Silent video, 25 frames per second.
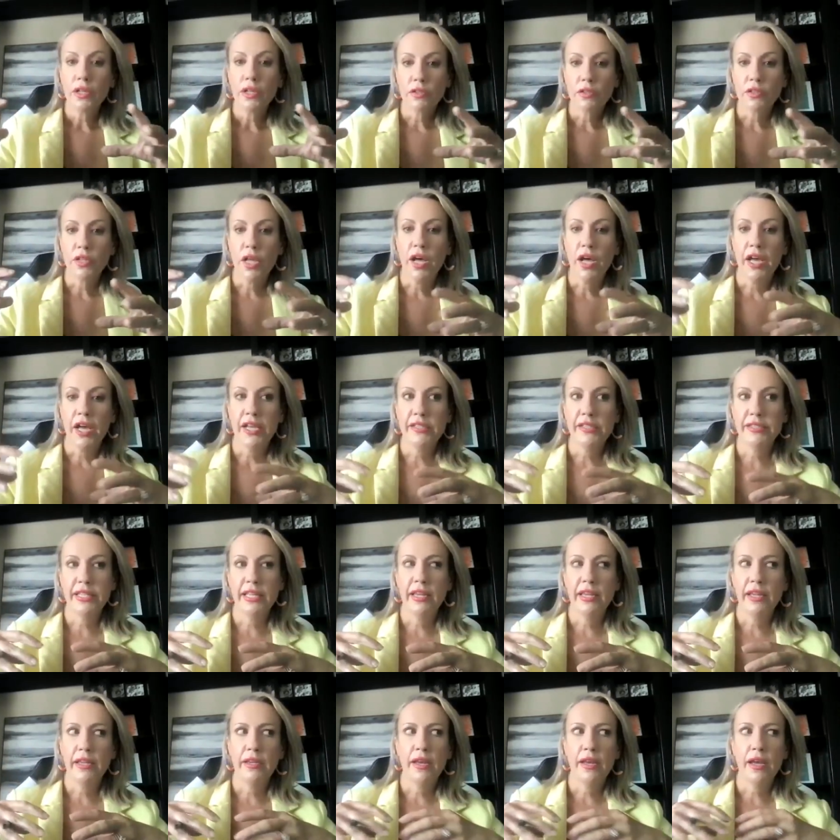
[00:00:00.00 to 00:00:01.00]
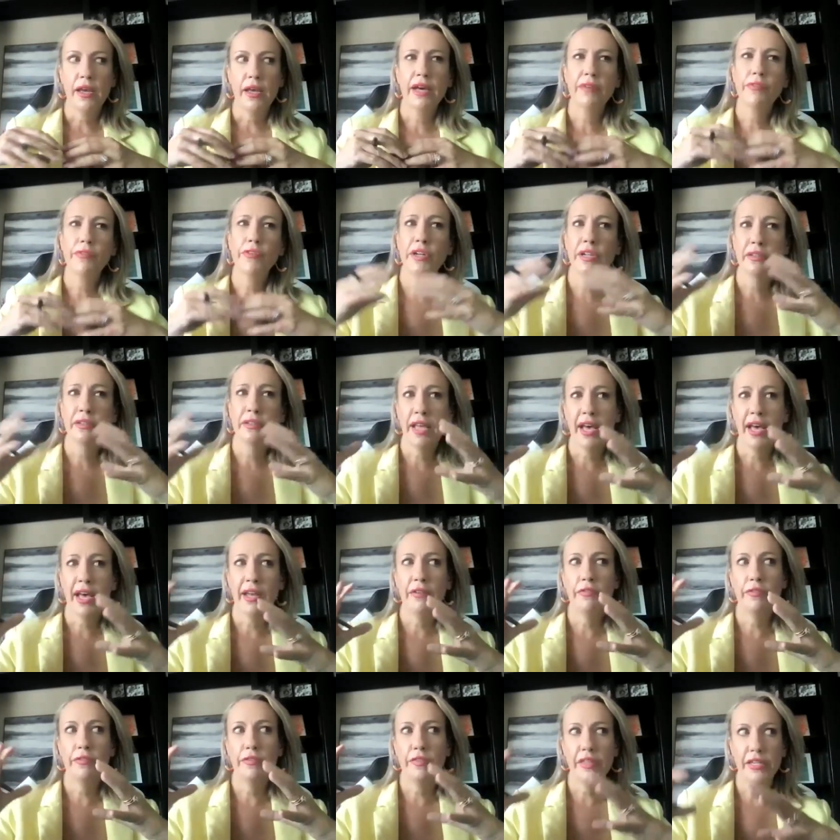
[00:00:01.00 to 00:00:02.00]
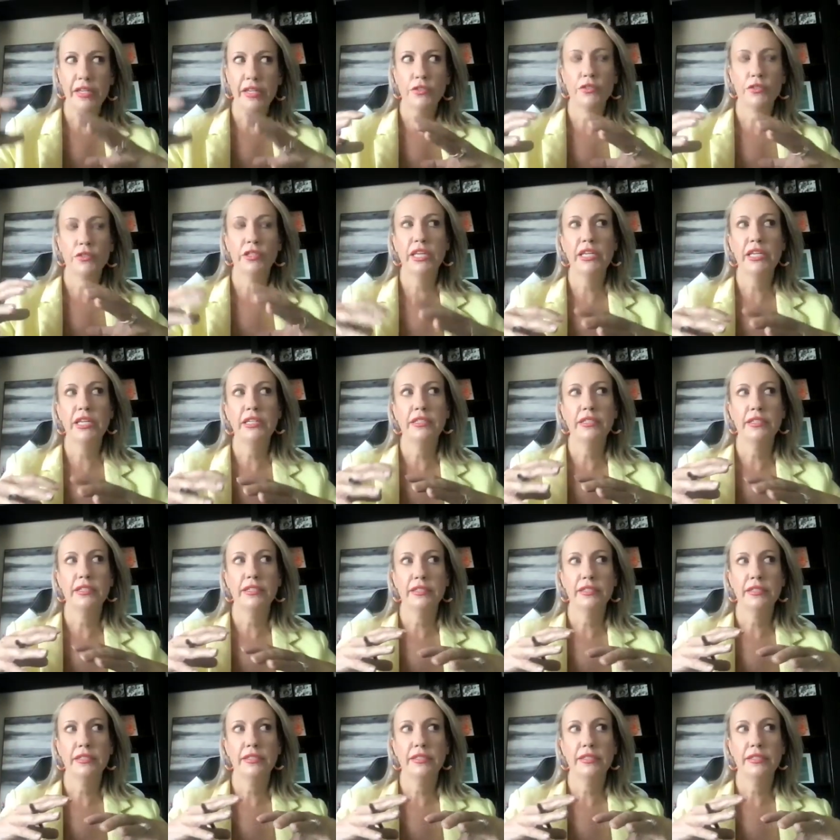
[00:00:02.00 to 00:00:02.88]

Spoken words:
laws that govern a lot of things relating to